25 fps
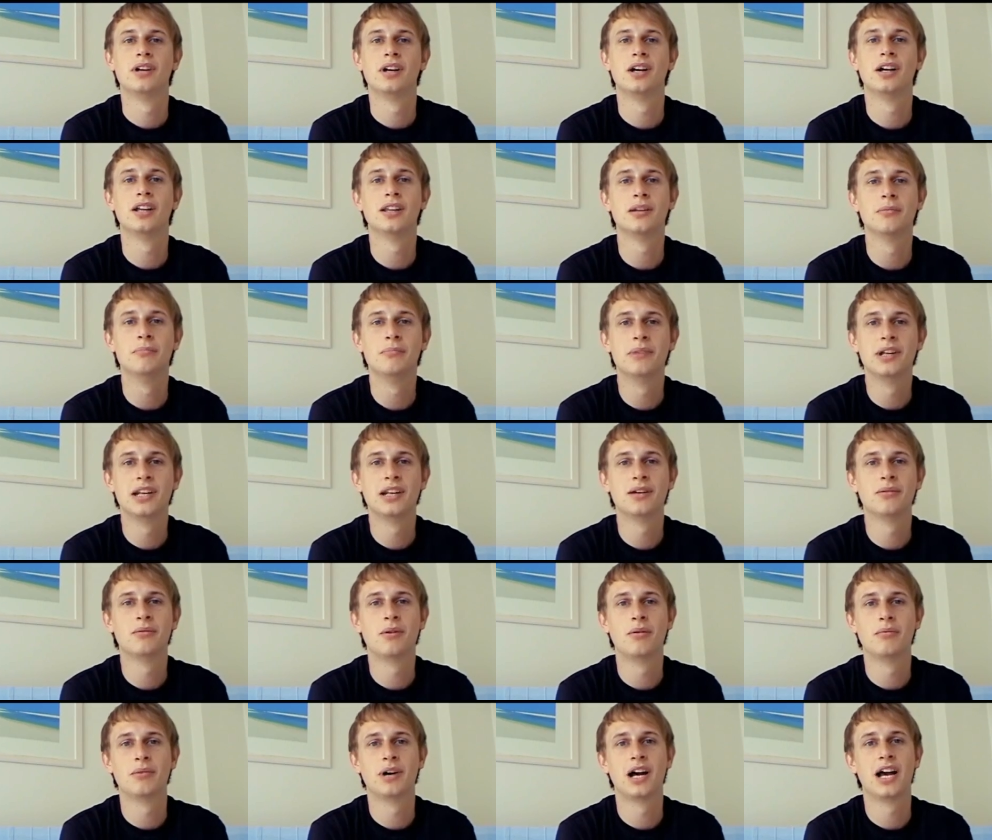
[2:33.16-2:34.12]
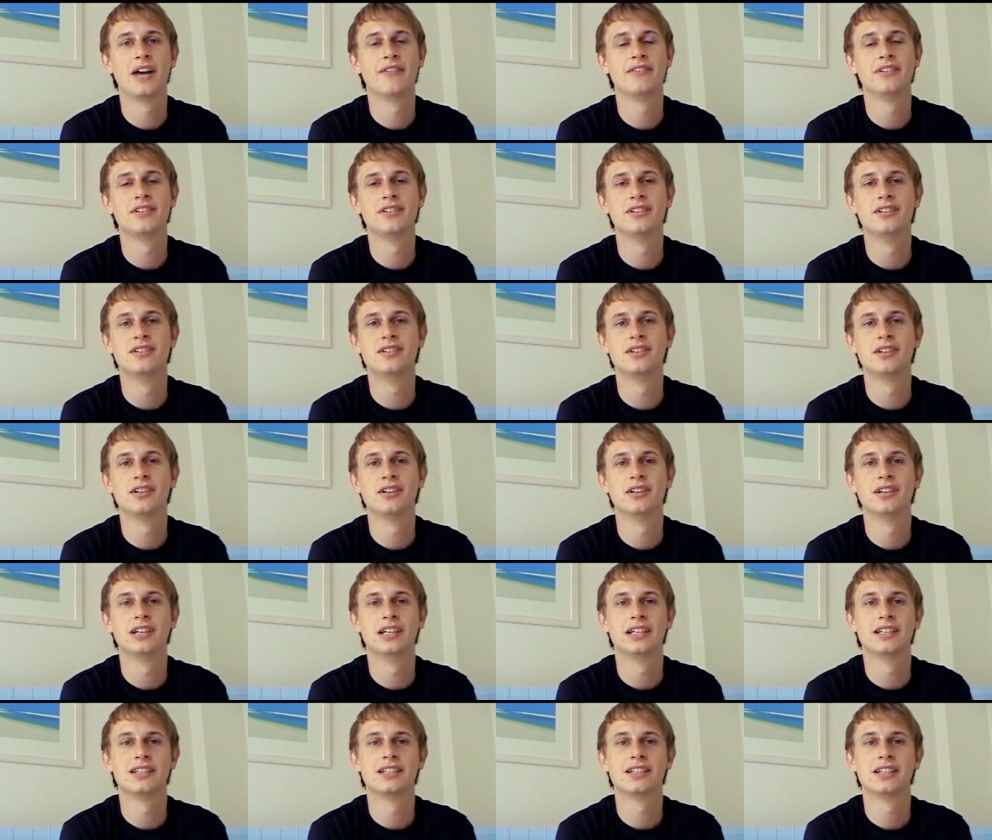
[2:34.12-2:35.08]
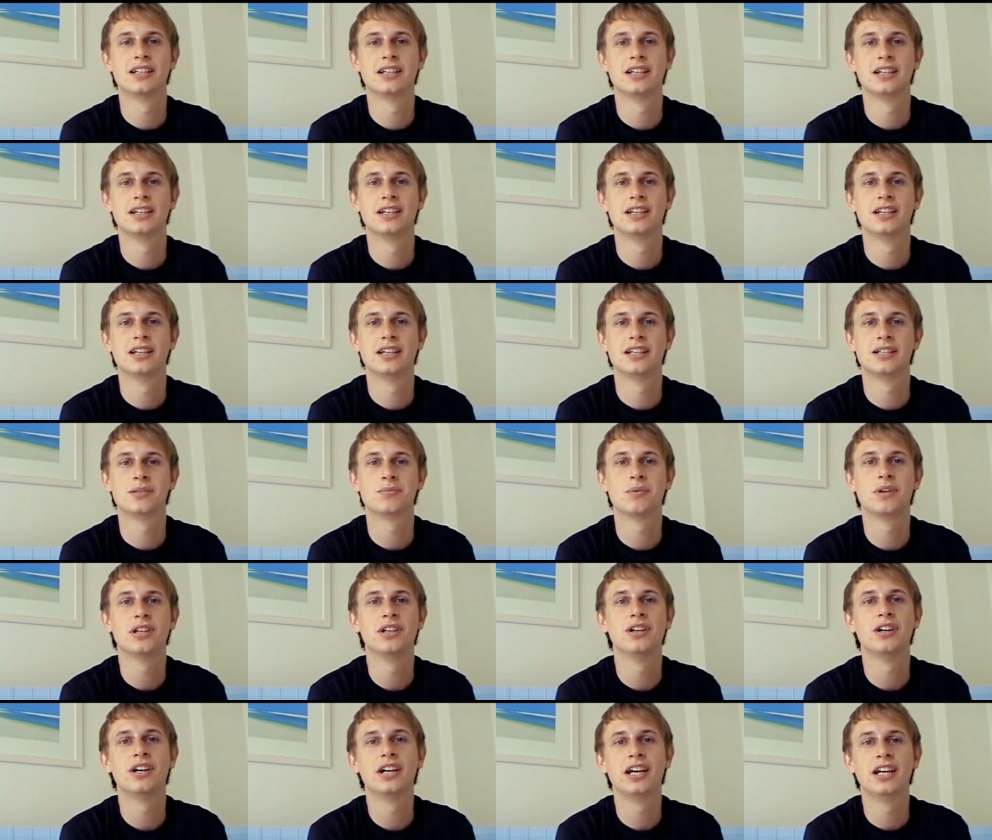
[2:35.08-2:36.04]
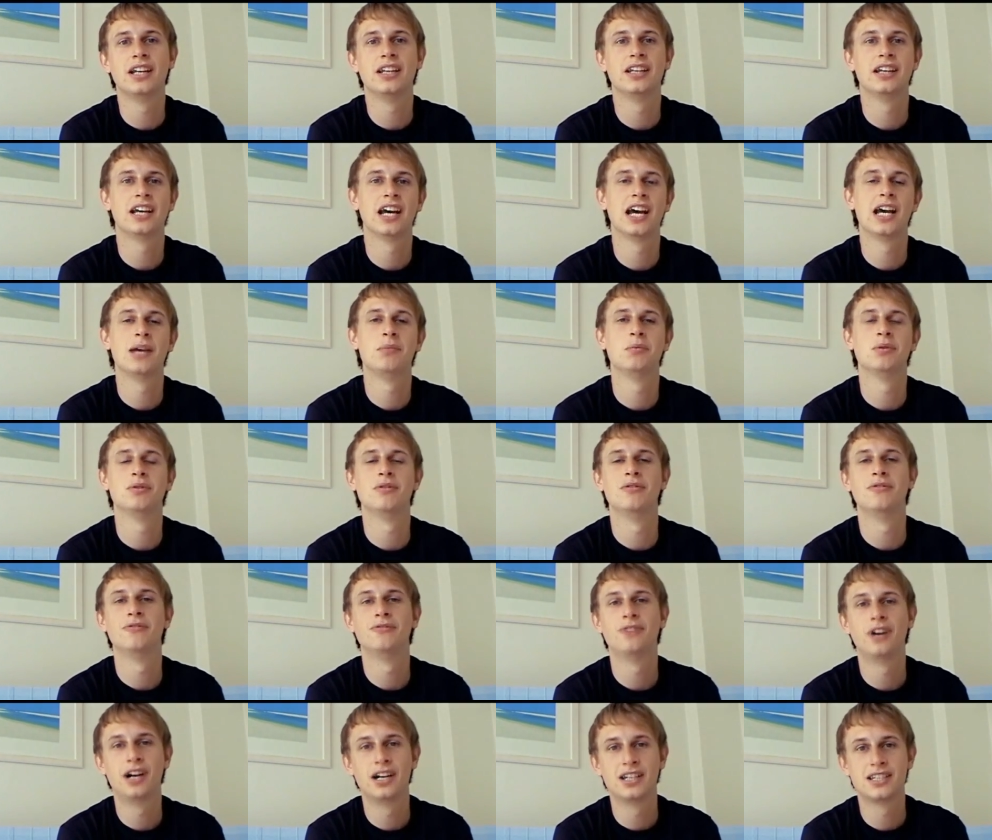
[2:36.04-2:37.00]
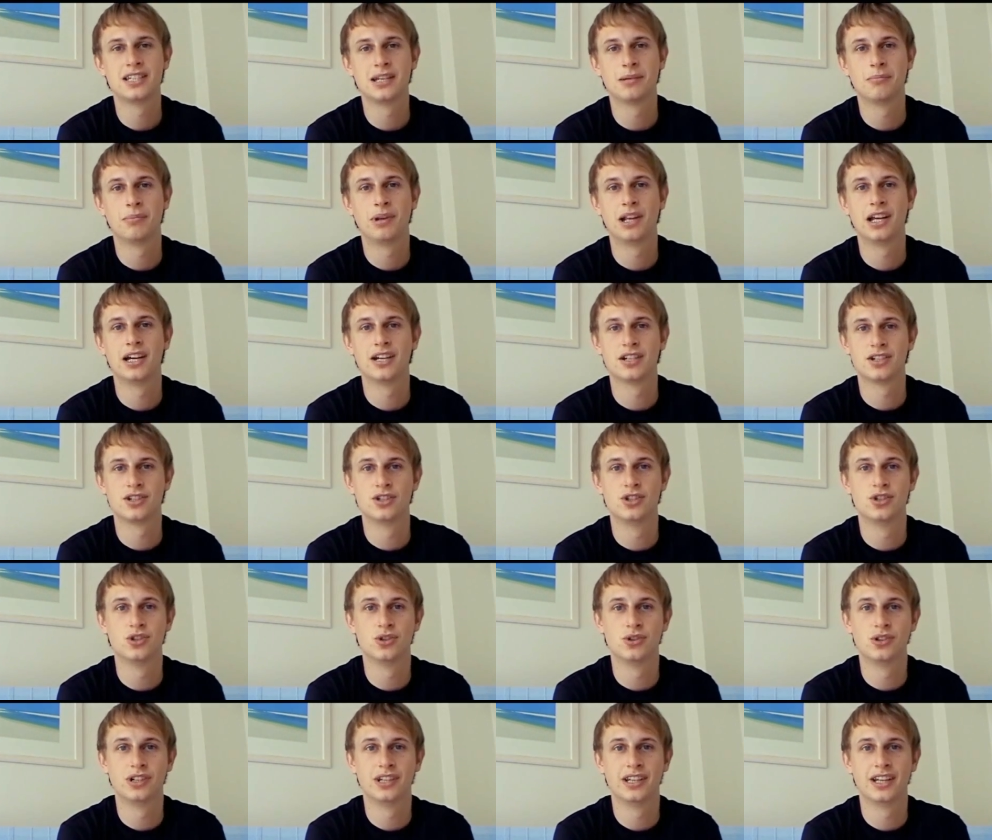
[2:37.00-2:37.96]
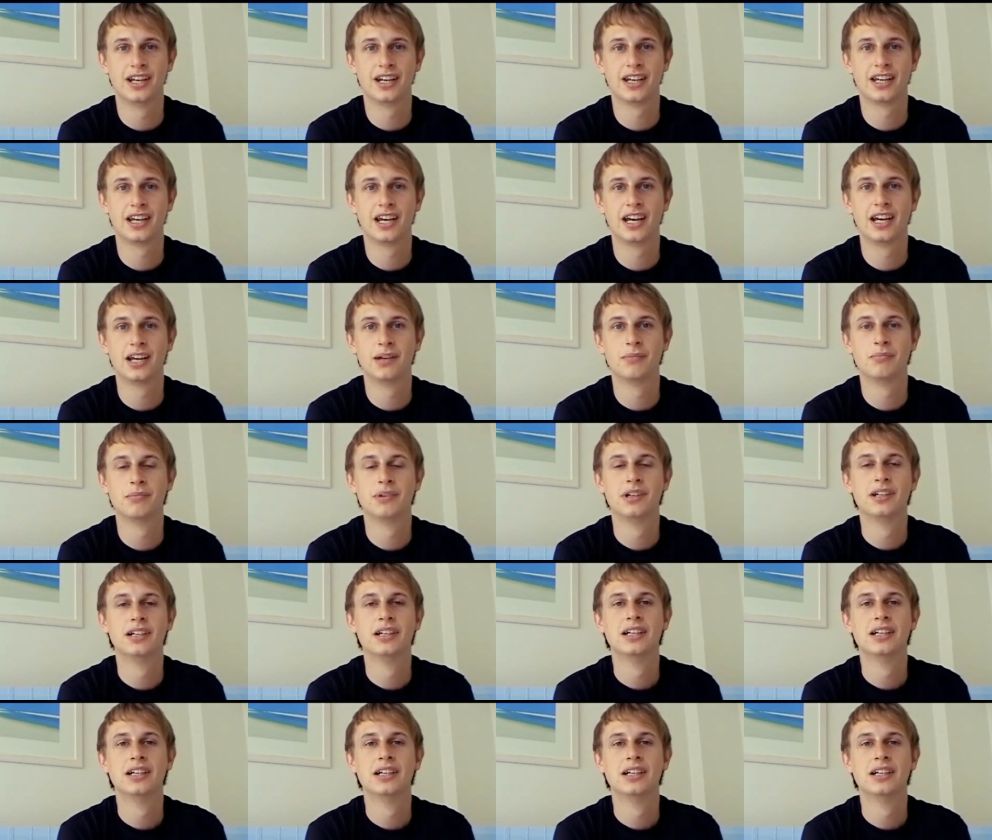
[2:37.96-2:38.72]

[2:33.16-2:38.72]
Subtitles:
At the minute what we're having to do is when you're in game, you're inviting players to join that game.